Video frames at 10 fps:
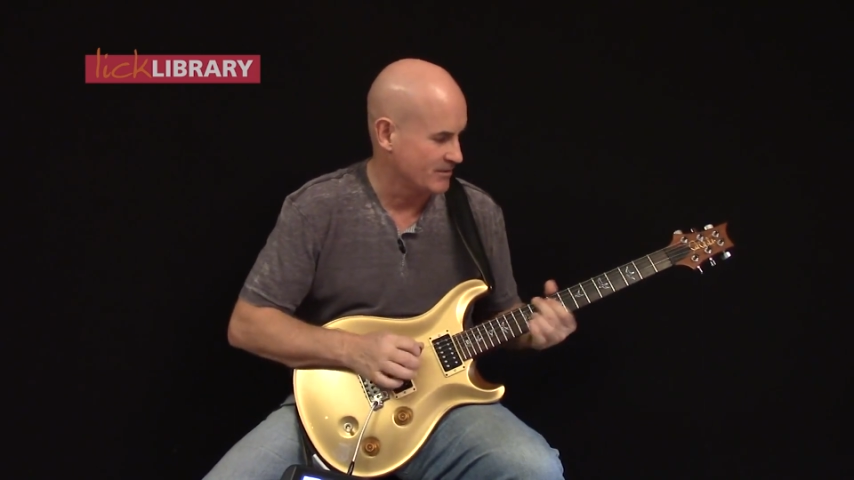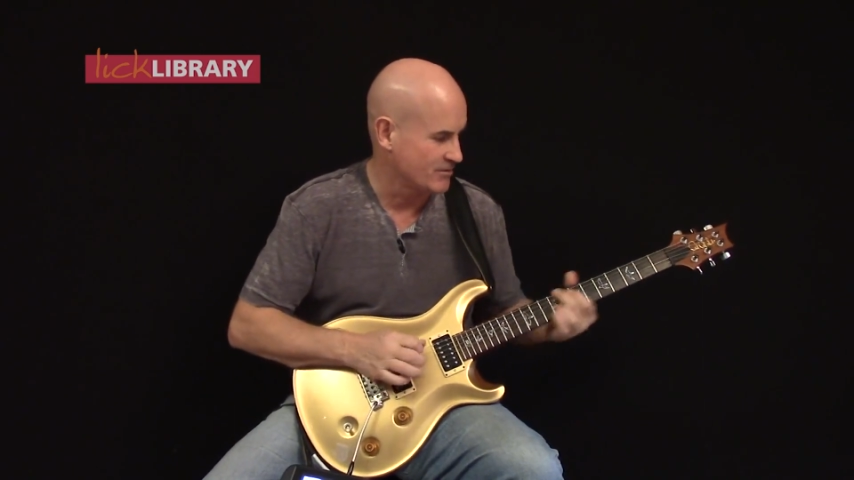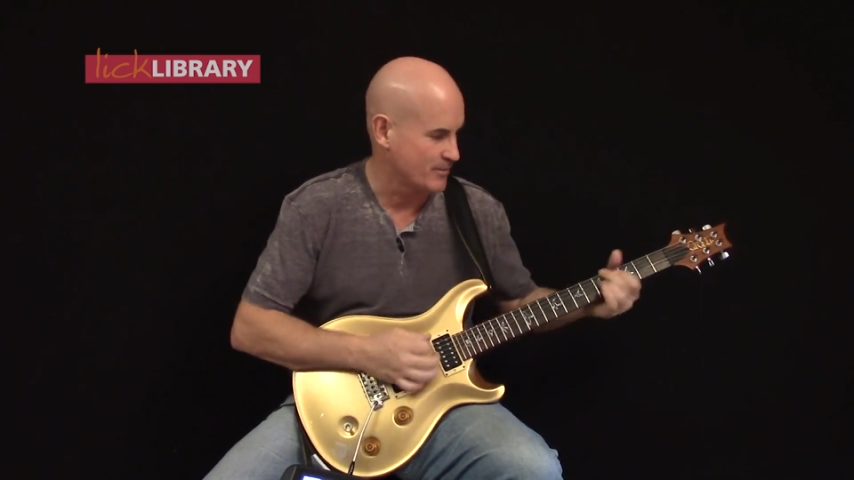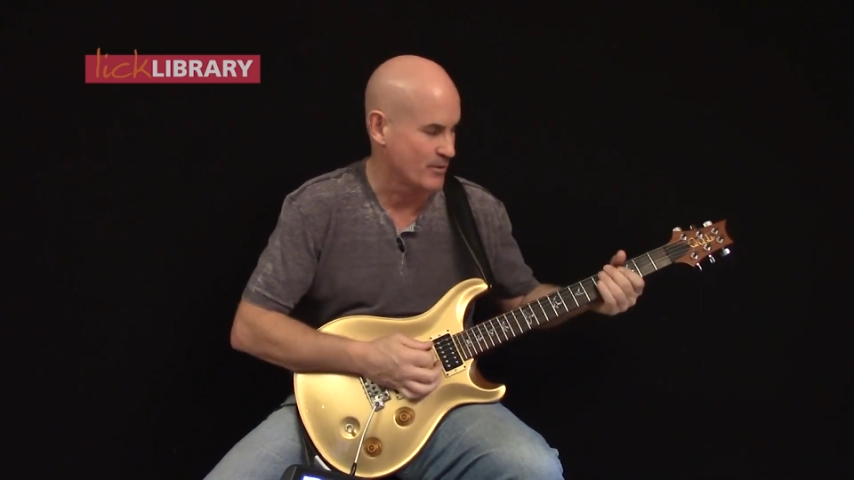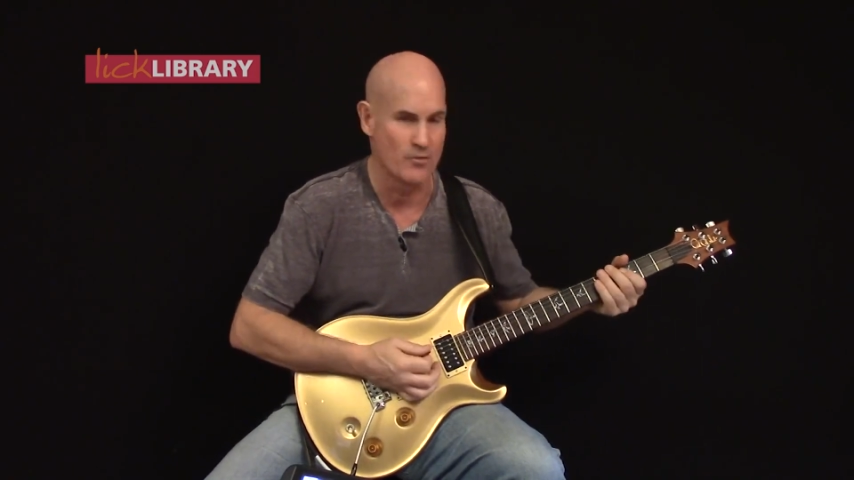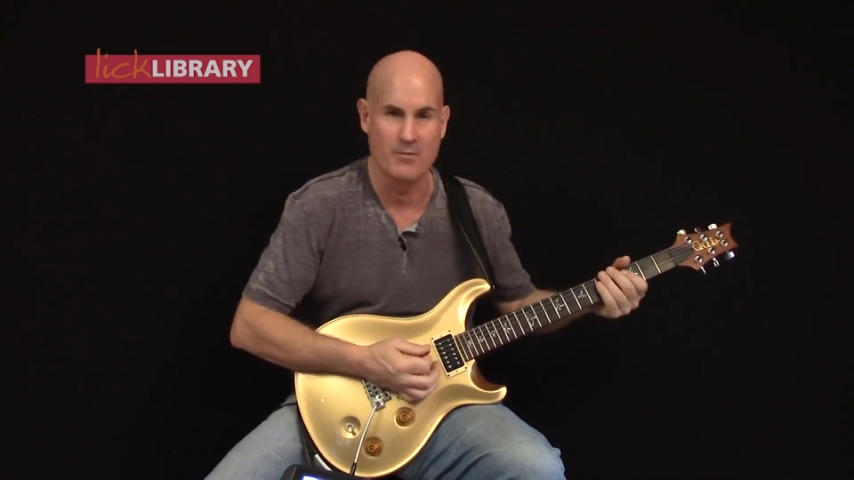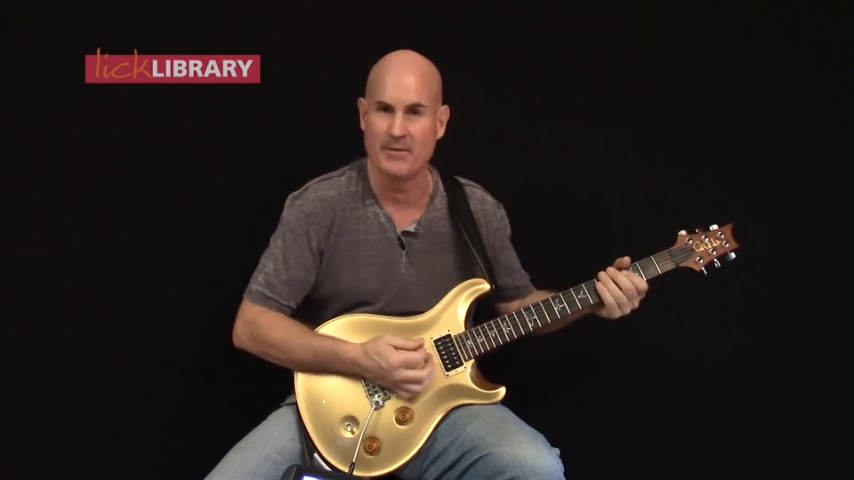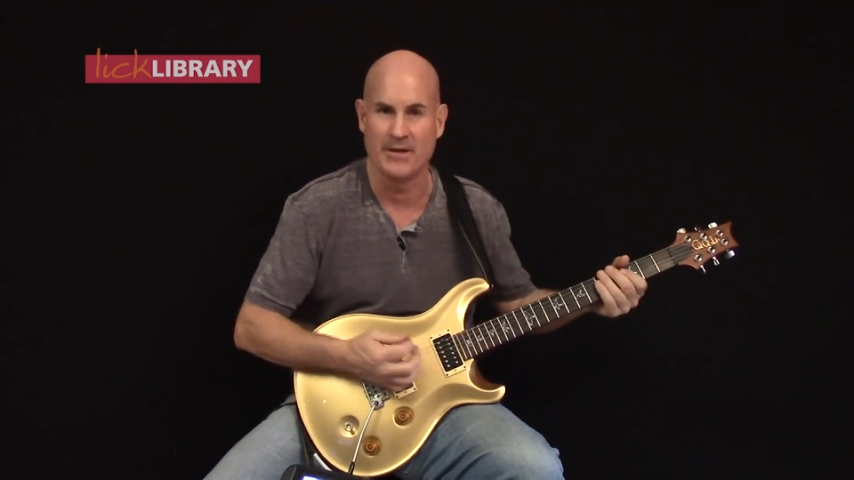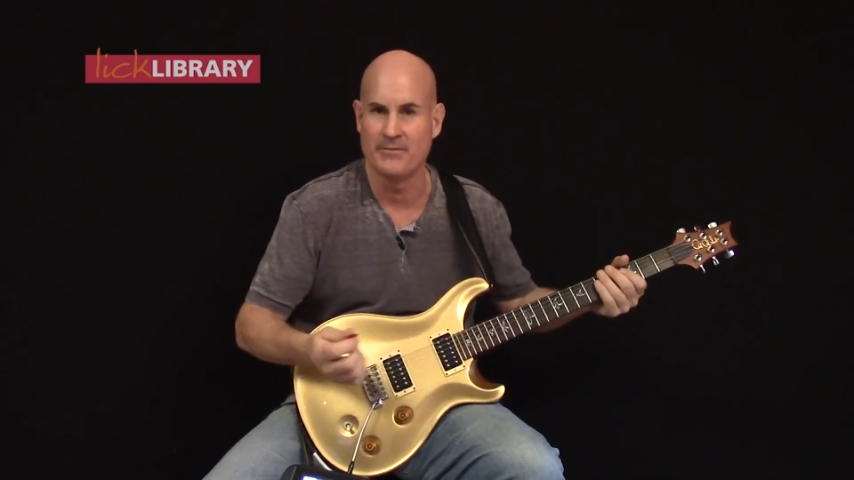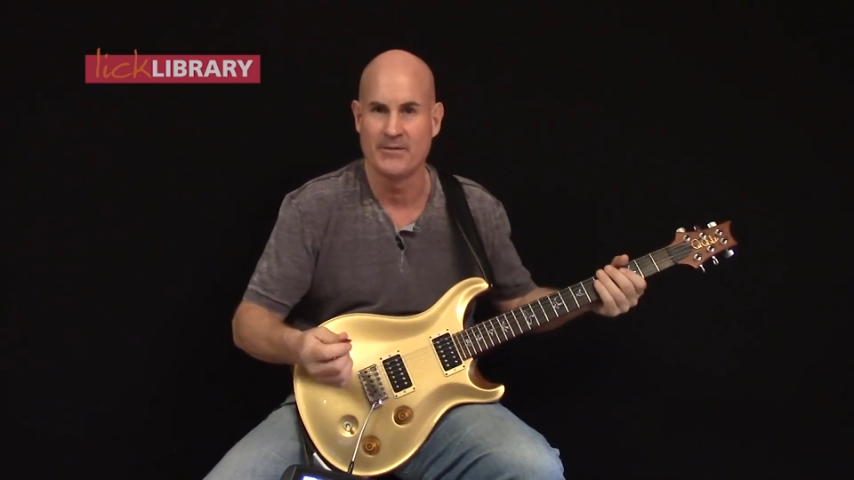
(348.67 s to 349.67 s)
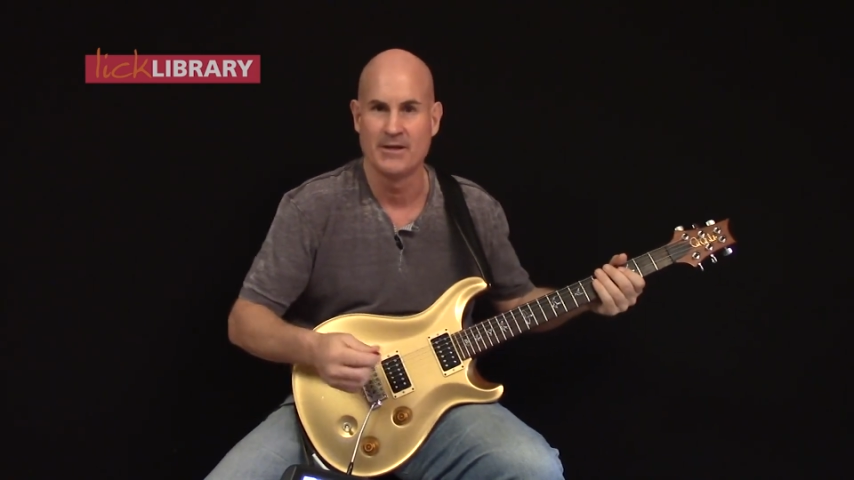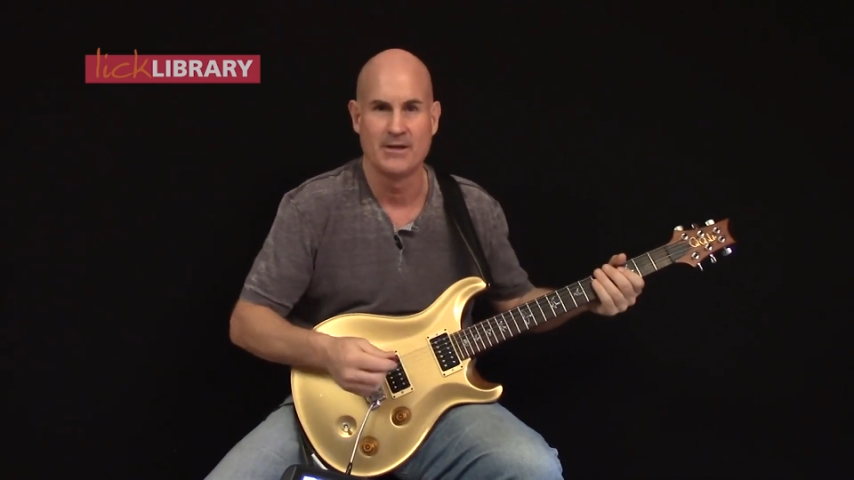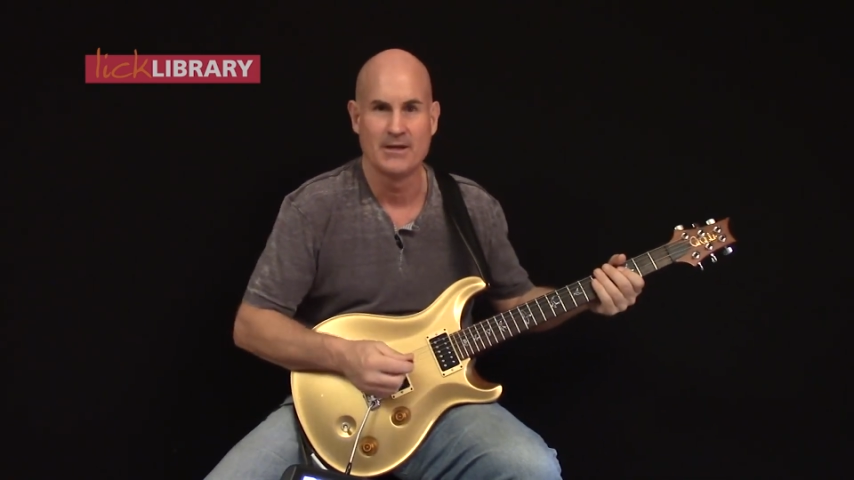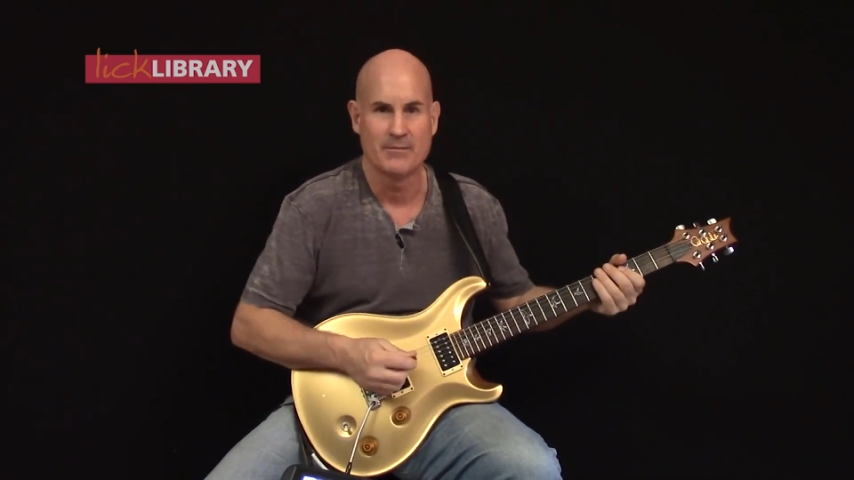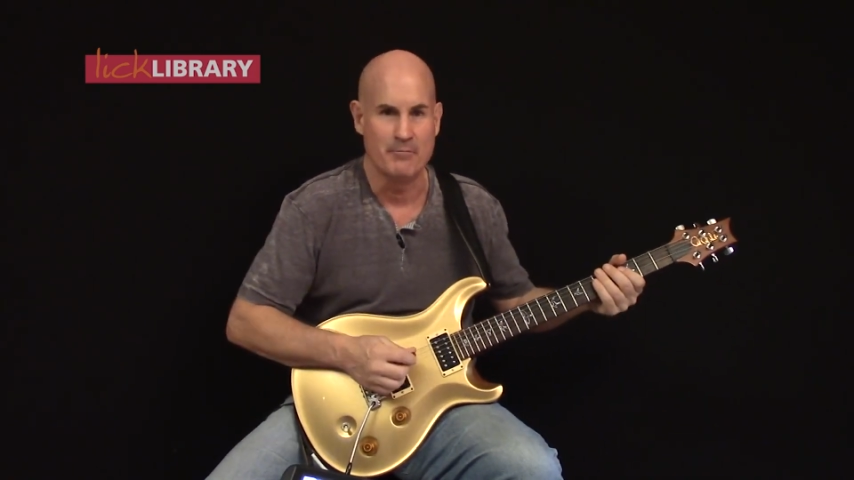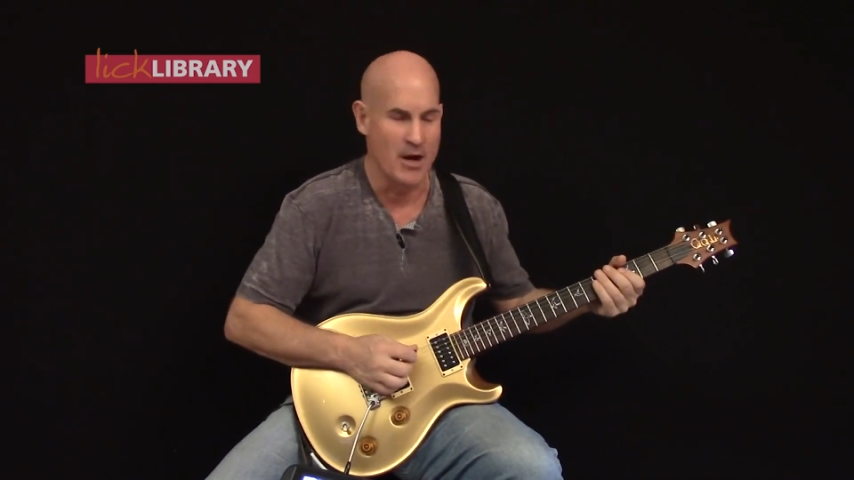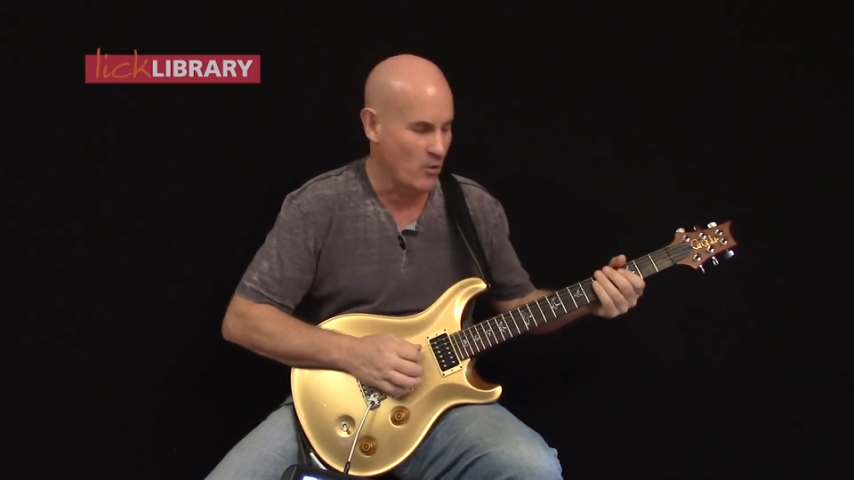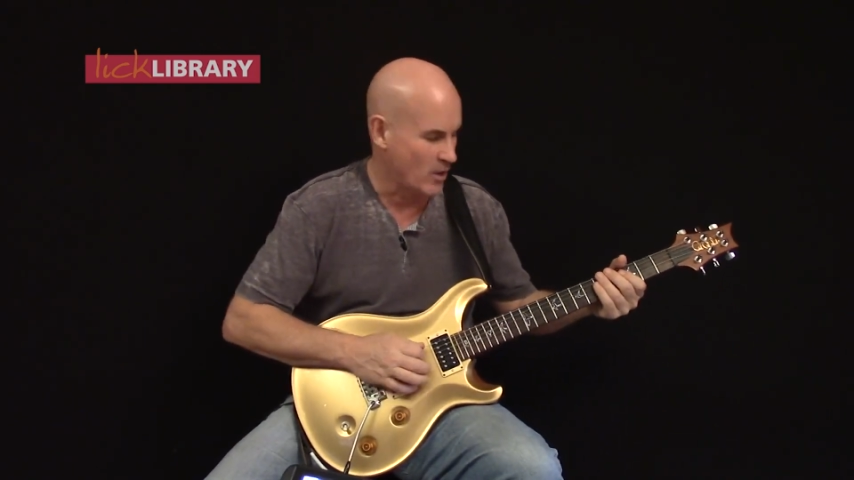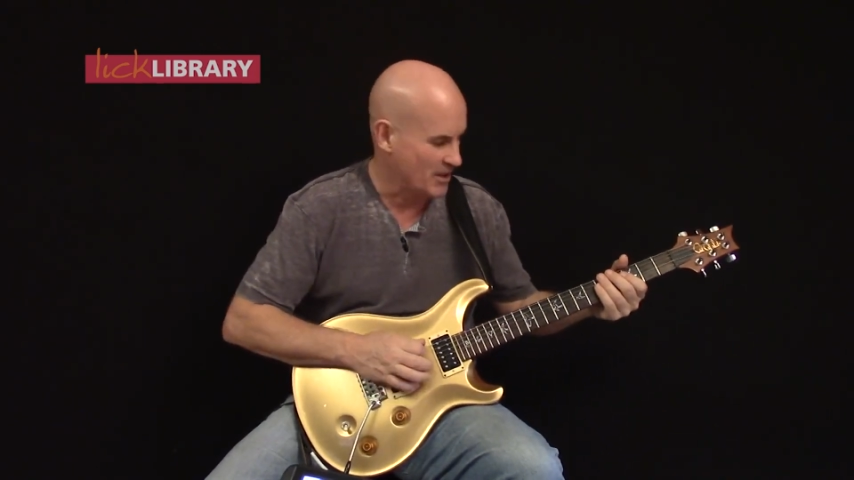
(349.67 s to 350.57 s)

typical maybe metal